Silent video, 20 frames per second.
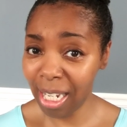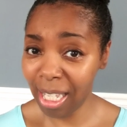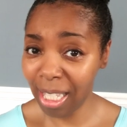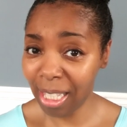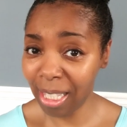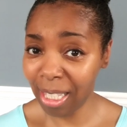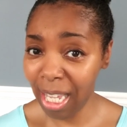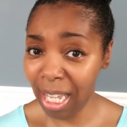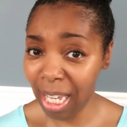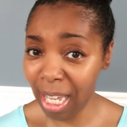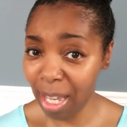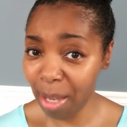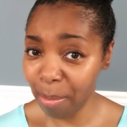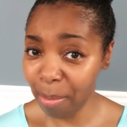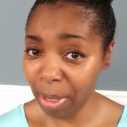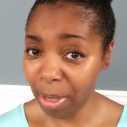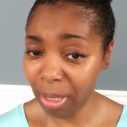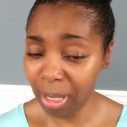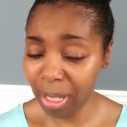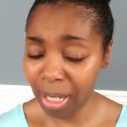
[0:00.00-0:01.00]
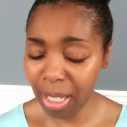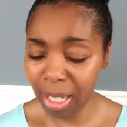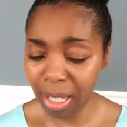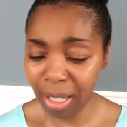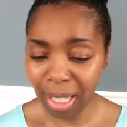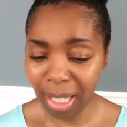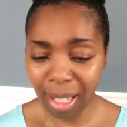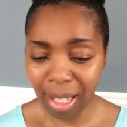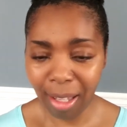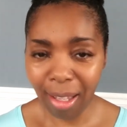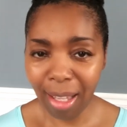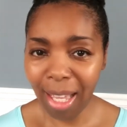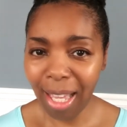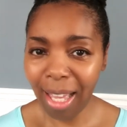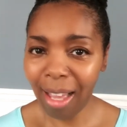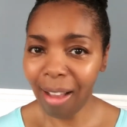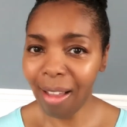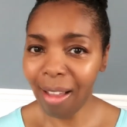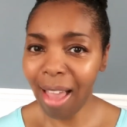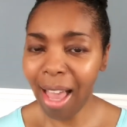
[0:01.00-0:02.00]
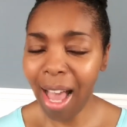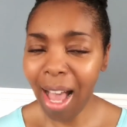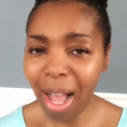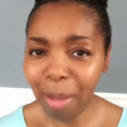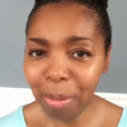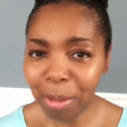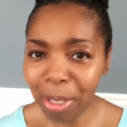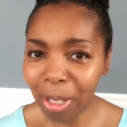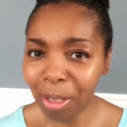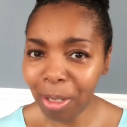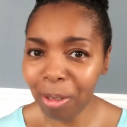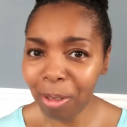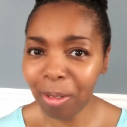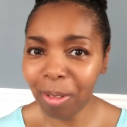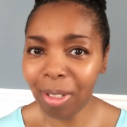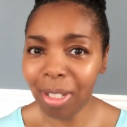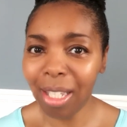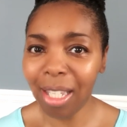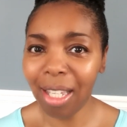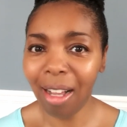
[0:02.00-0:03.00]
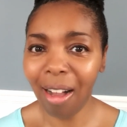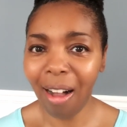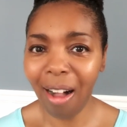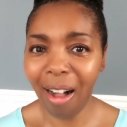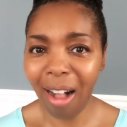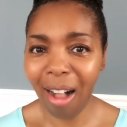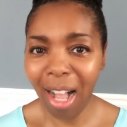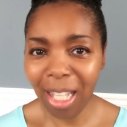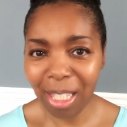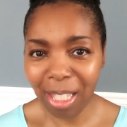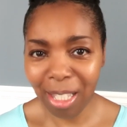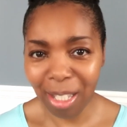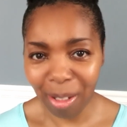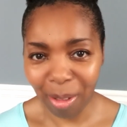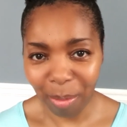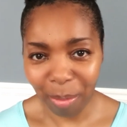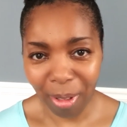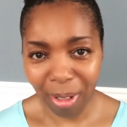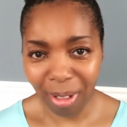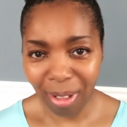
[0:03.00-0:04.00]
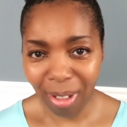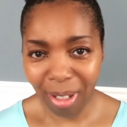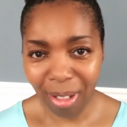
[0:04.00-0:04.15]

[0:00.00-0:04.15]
and his singing ability. Absolutely awesome.